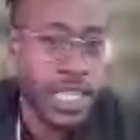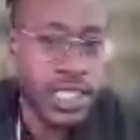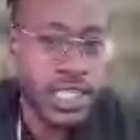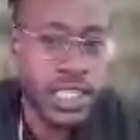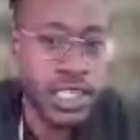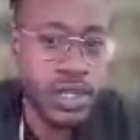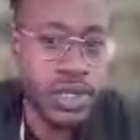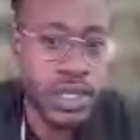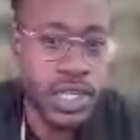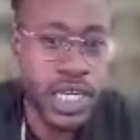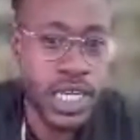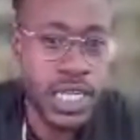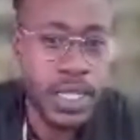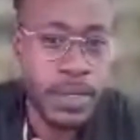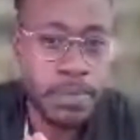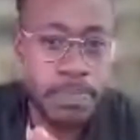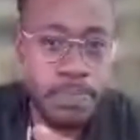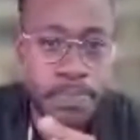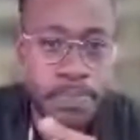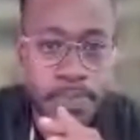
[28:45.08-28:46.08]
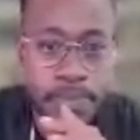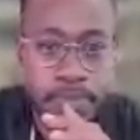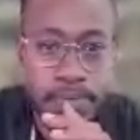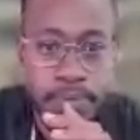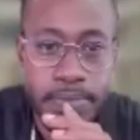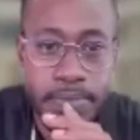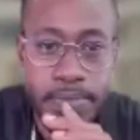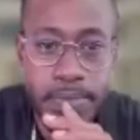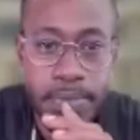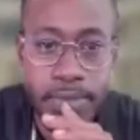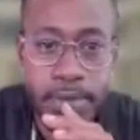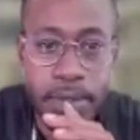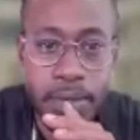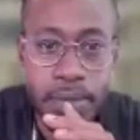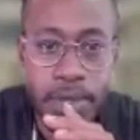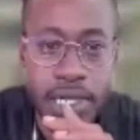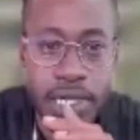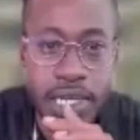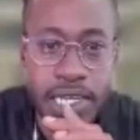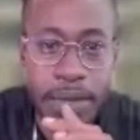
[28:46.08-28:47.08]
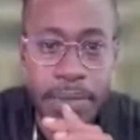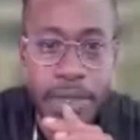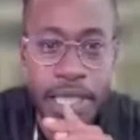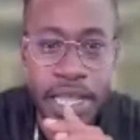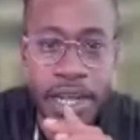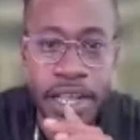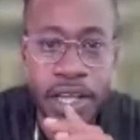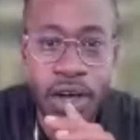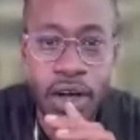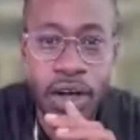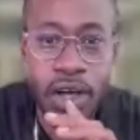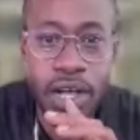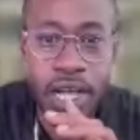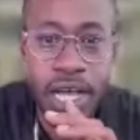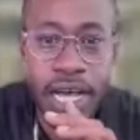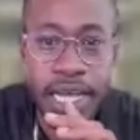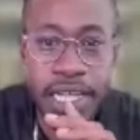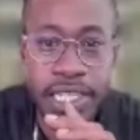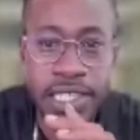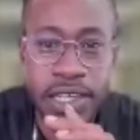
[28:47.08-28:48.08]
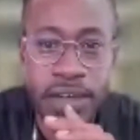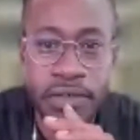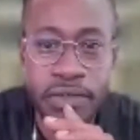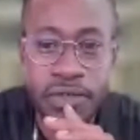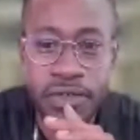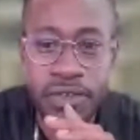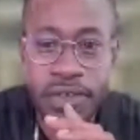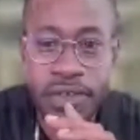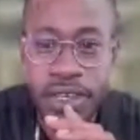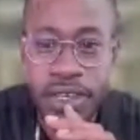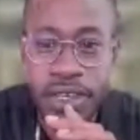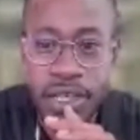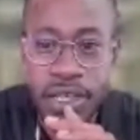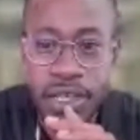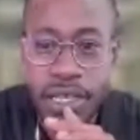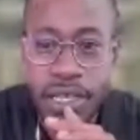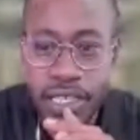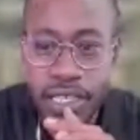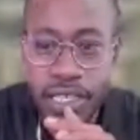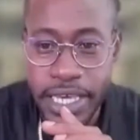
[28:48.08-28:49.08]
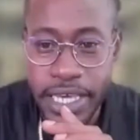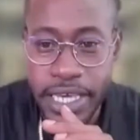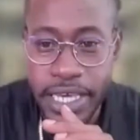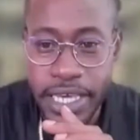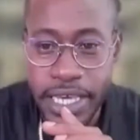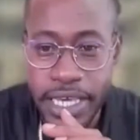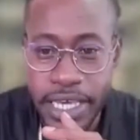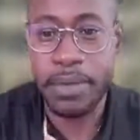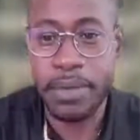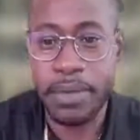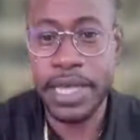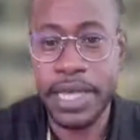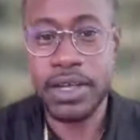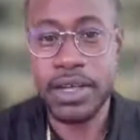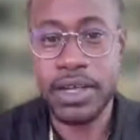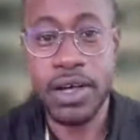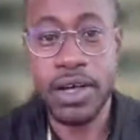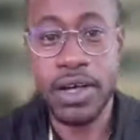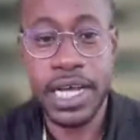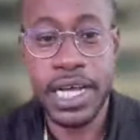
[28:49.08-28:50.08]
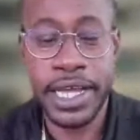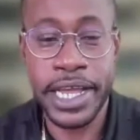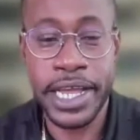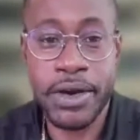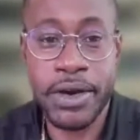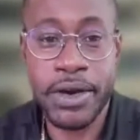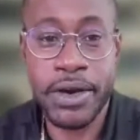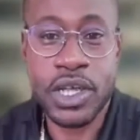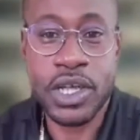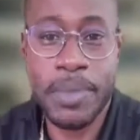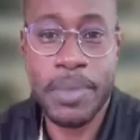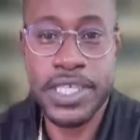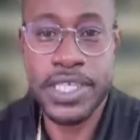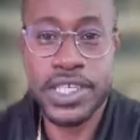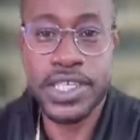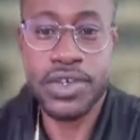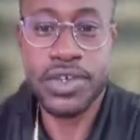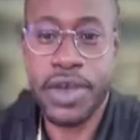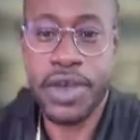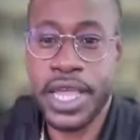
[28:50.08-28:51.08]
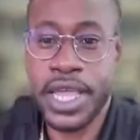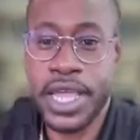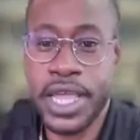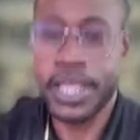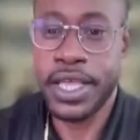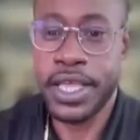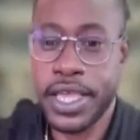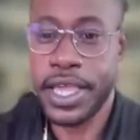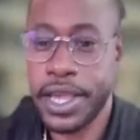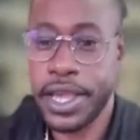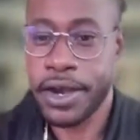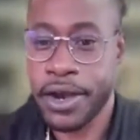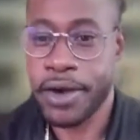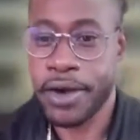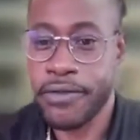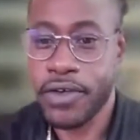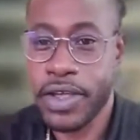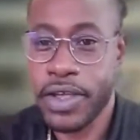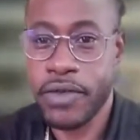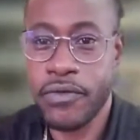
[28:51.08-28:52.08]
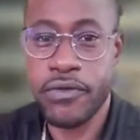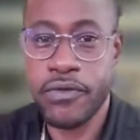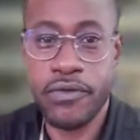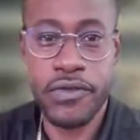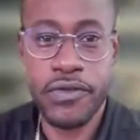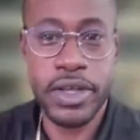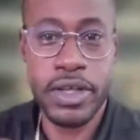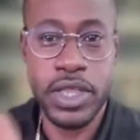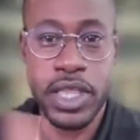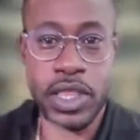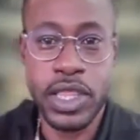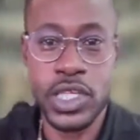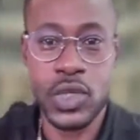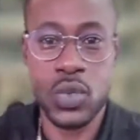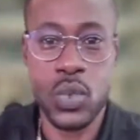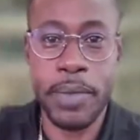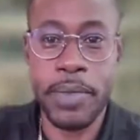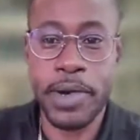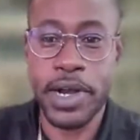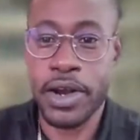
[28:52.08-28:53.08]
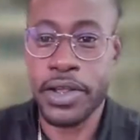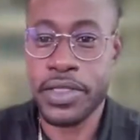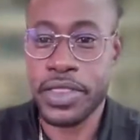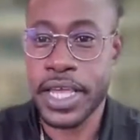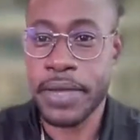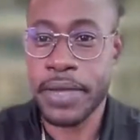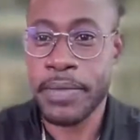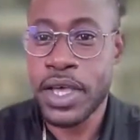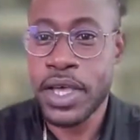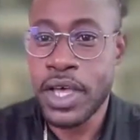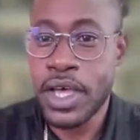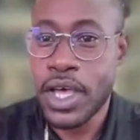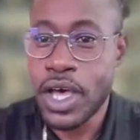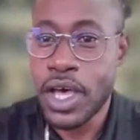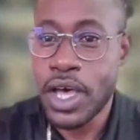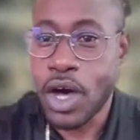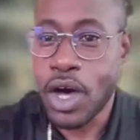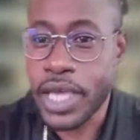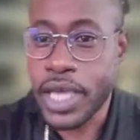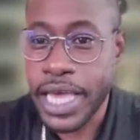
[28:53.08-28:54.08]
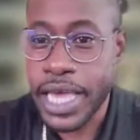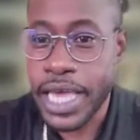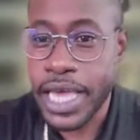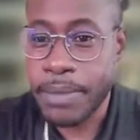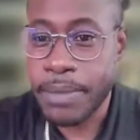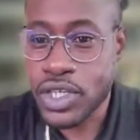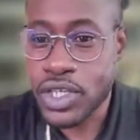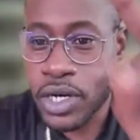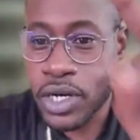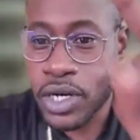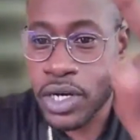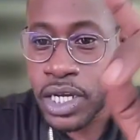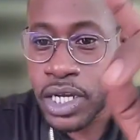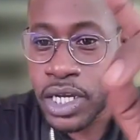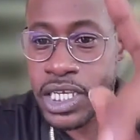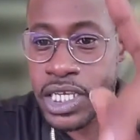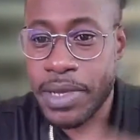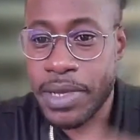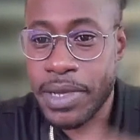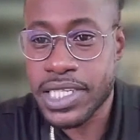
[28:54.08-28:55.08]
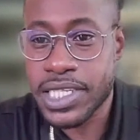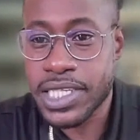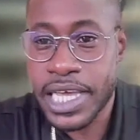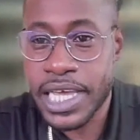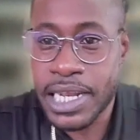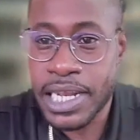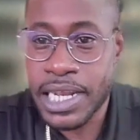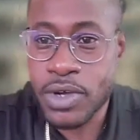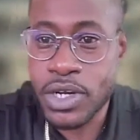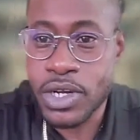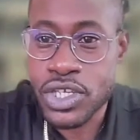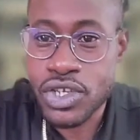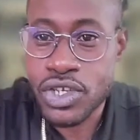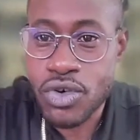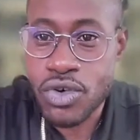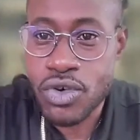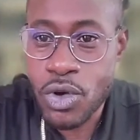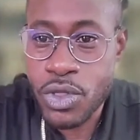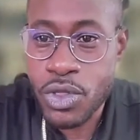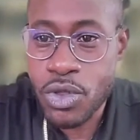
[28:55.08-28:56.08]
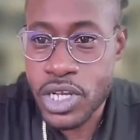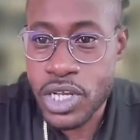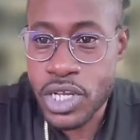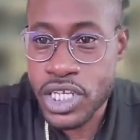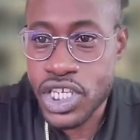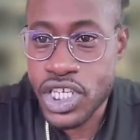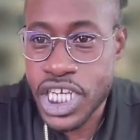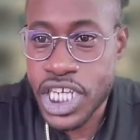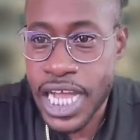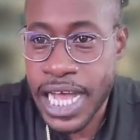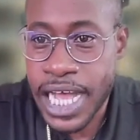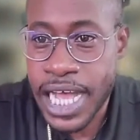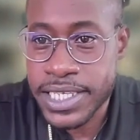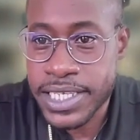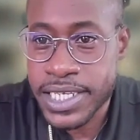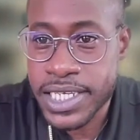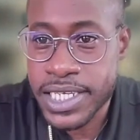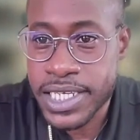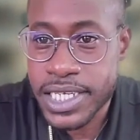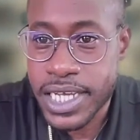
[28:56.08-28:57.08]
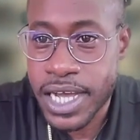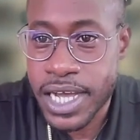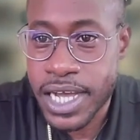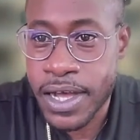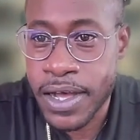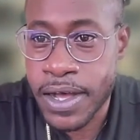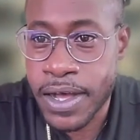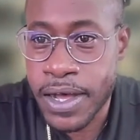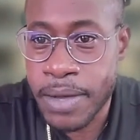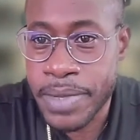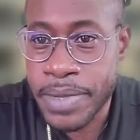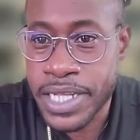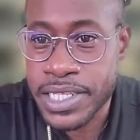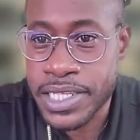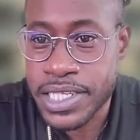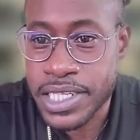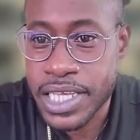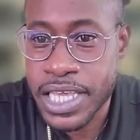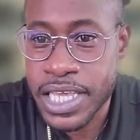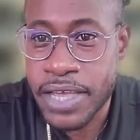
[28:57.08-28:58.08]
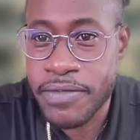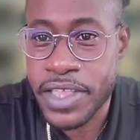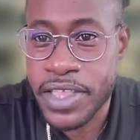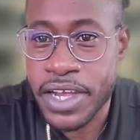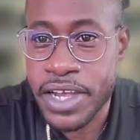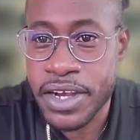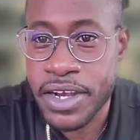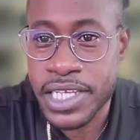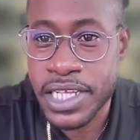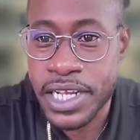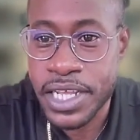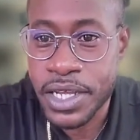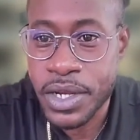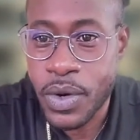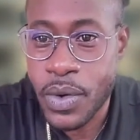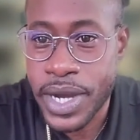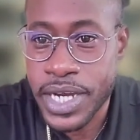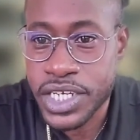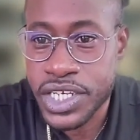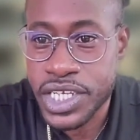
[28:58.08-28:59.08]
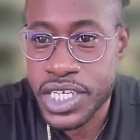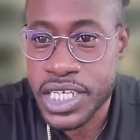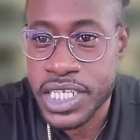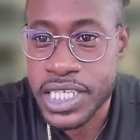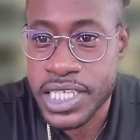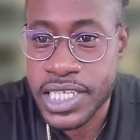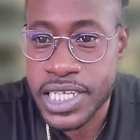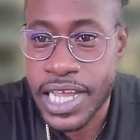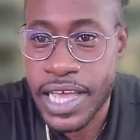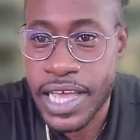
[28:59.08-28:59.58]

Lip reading: Everything's still good? Because I'm getting all kinds of, yeah, okay, I'm getting all kinds of errors on my screen here with this webinar thing. Okay, I'm just going to, give me a second. I'm going to scroll through the chat and see if there's any questions that I